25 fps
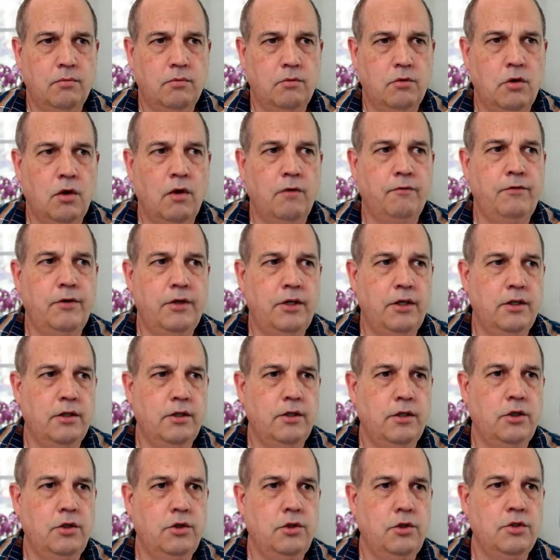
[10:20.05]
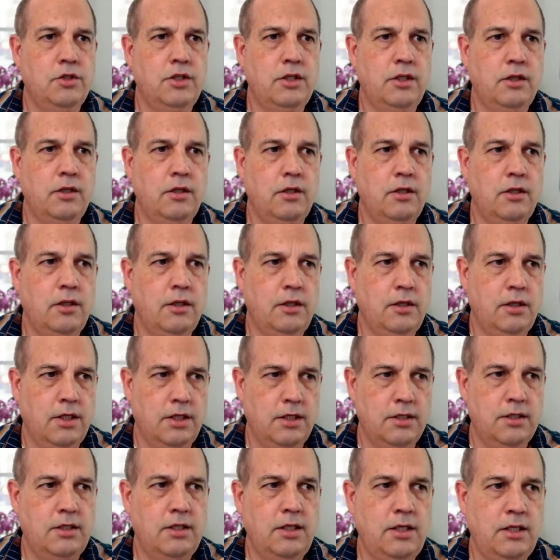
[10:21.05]
confident that using
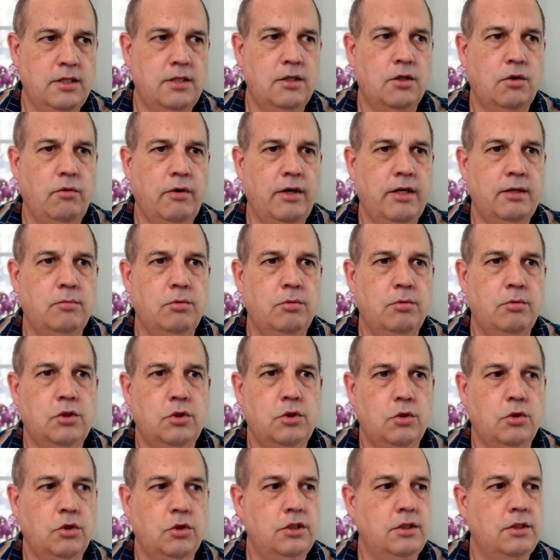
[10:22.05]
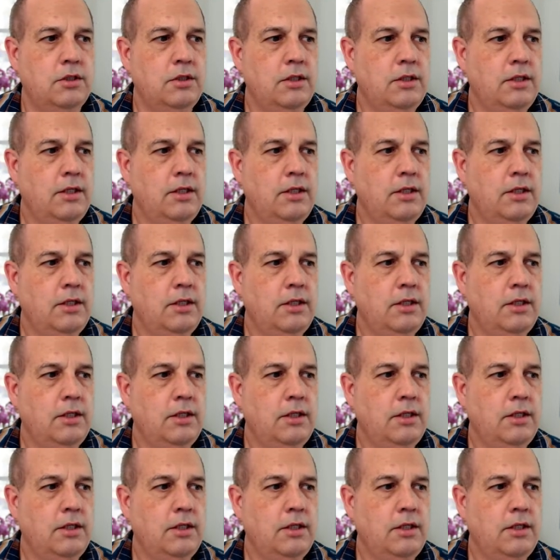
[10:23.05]
this is a credible source.